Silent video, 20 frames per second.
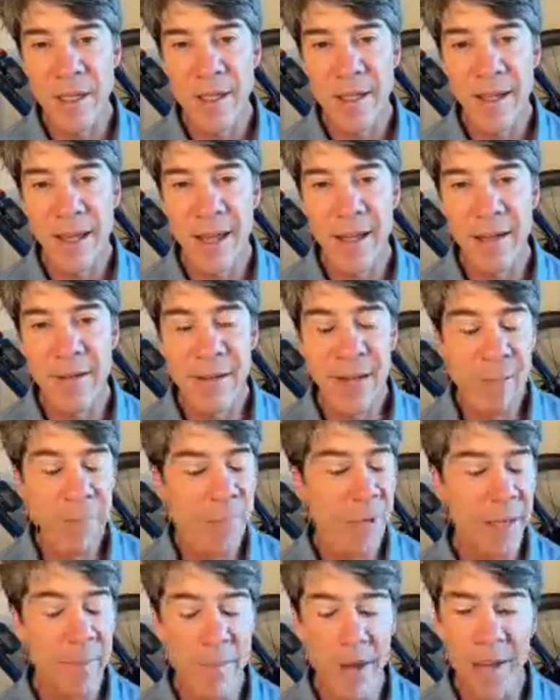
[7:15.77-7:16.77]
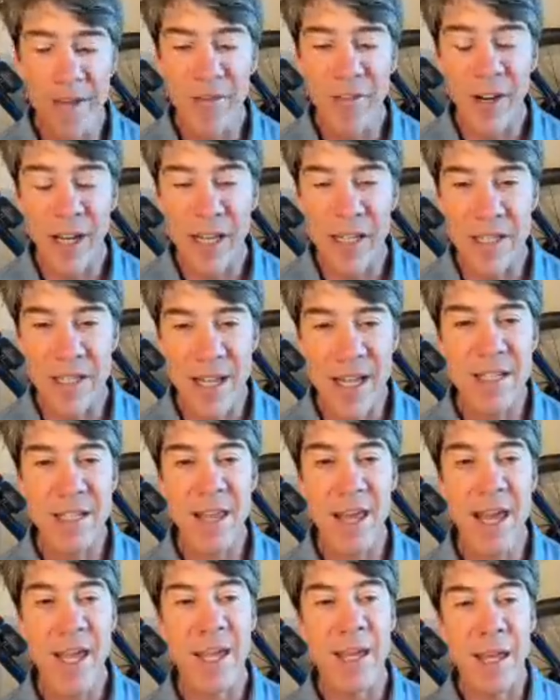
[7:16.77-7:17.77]
and and beat my friends. That's
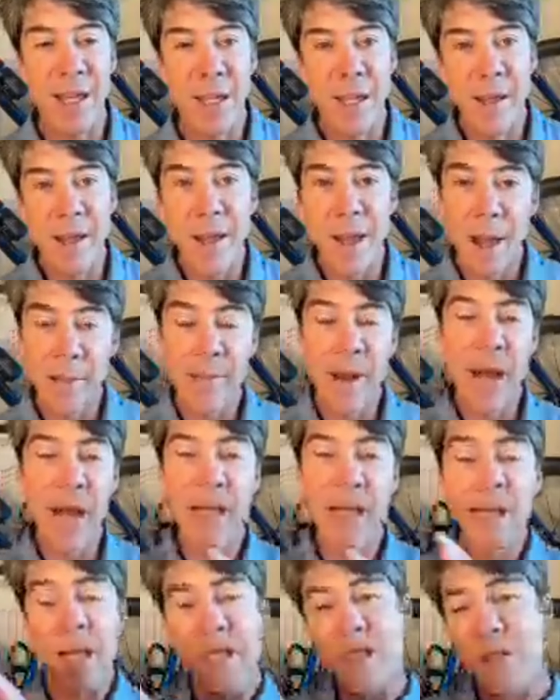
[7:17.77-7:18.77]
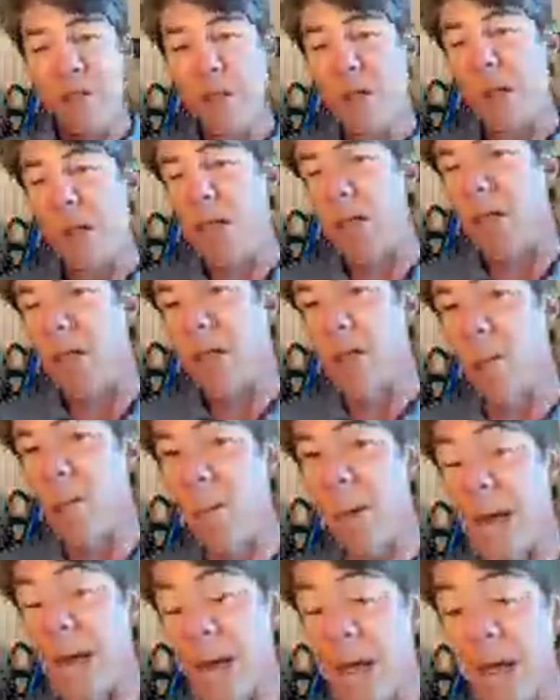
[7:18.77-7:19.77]
like I'm not necessarily
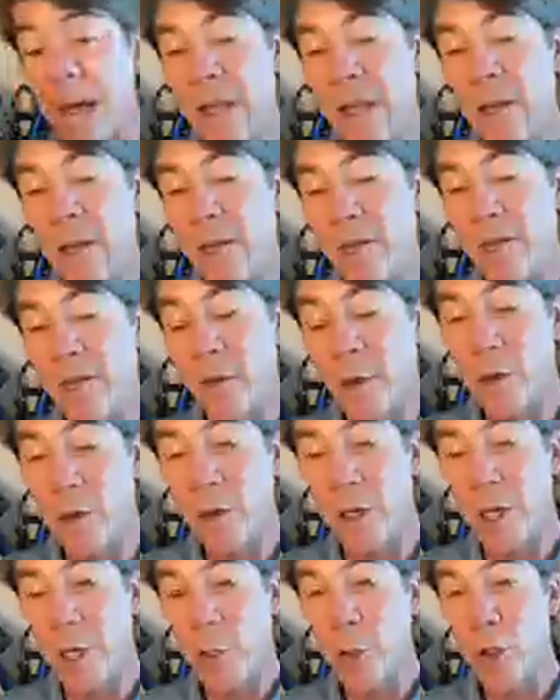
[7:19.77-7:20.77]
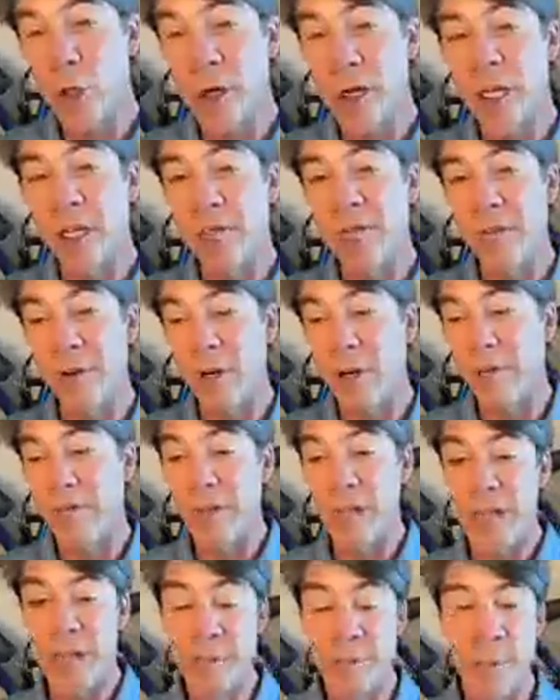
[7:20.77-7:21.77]
competitive or you know training for an
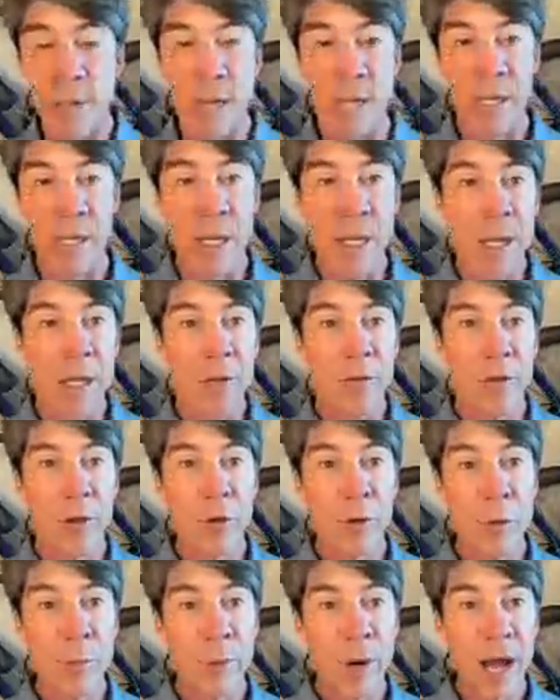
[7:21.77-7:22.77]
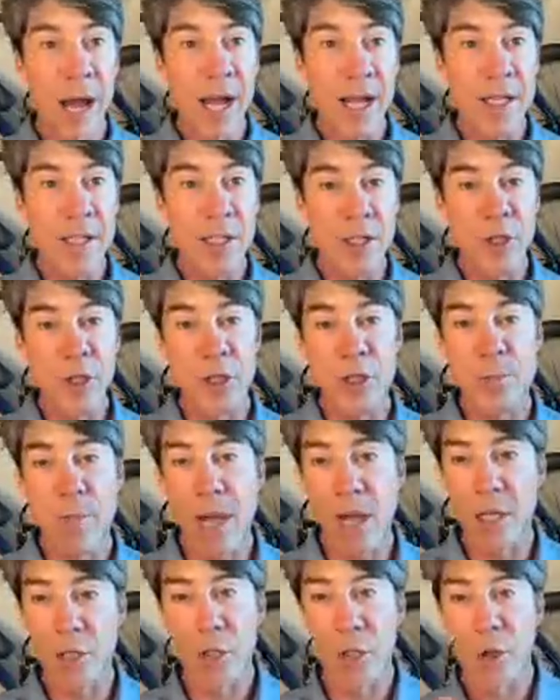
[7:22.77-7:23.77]
event, but the group rides and just
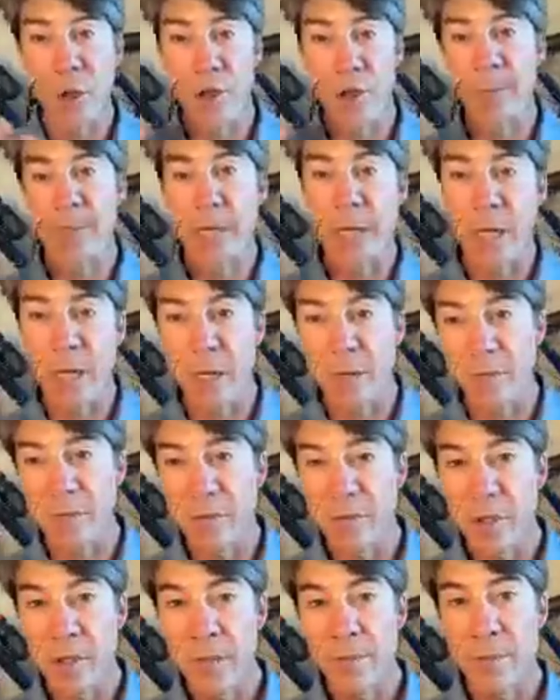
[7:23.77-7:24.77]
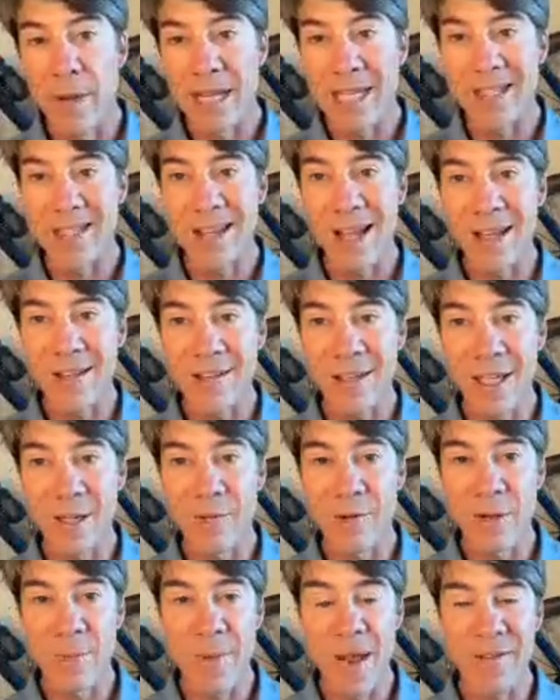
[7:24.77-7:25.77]
my enjoyment of my cycling
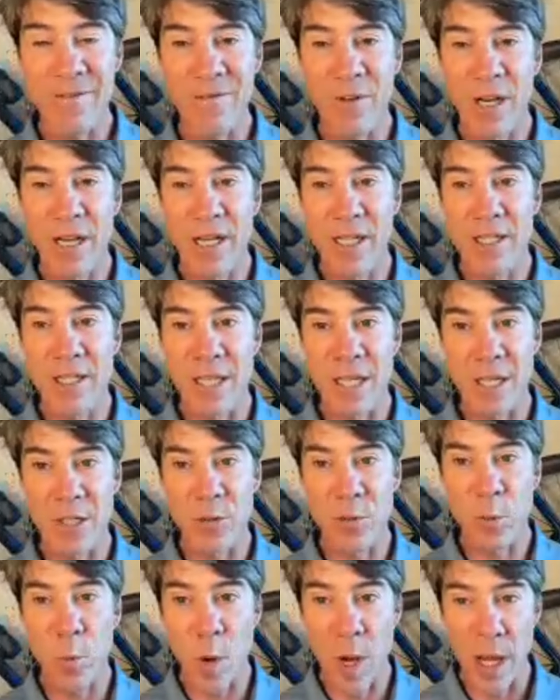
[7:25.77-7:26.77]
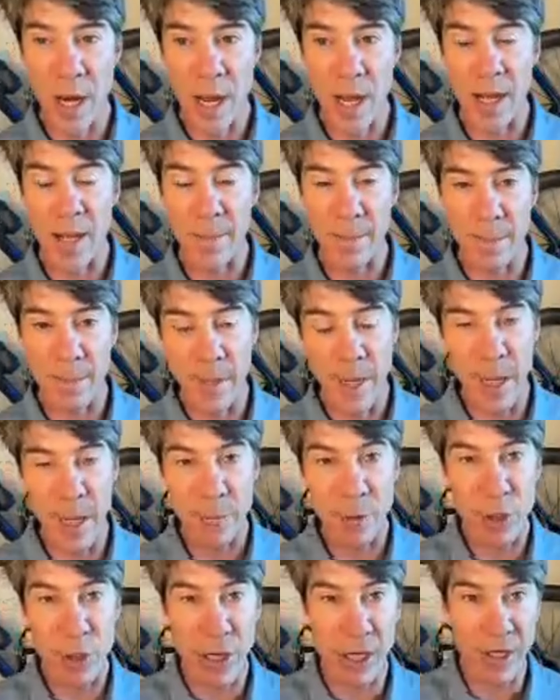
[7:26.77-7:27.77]
with my friends is what I'm I'm
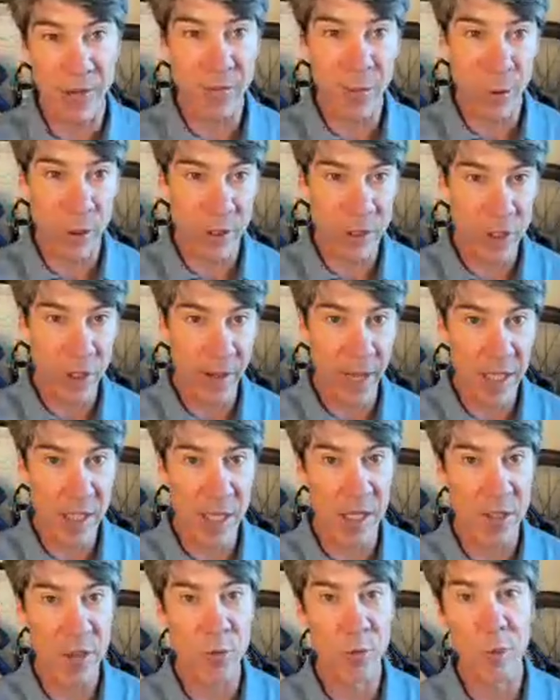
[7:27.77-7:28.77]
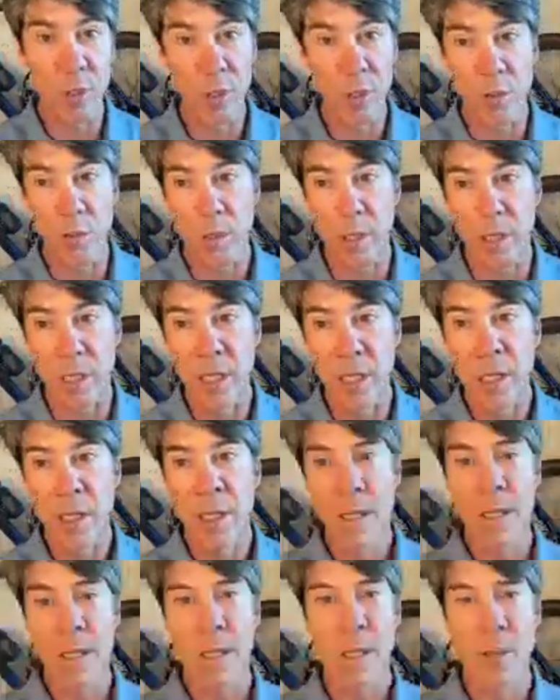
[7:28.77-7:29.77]
training for. And so that that's really really
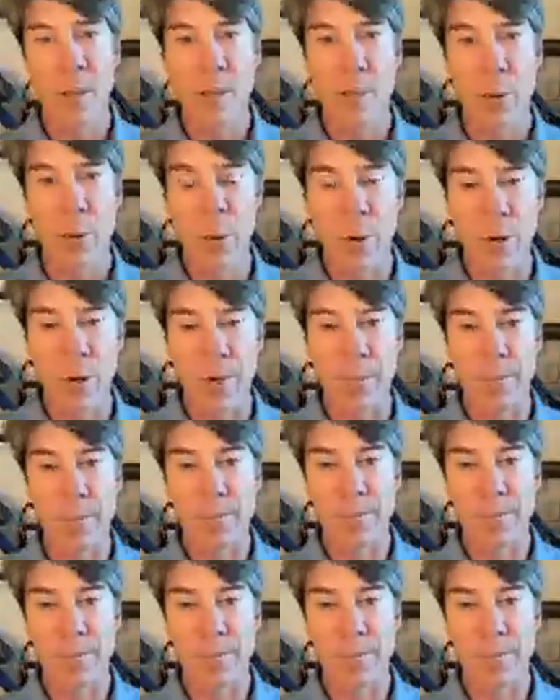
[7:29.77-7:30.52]
important.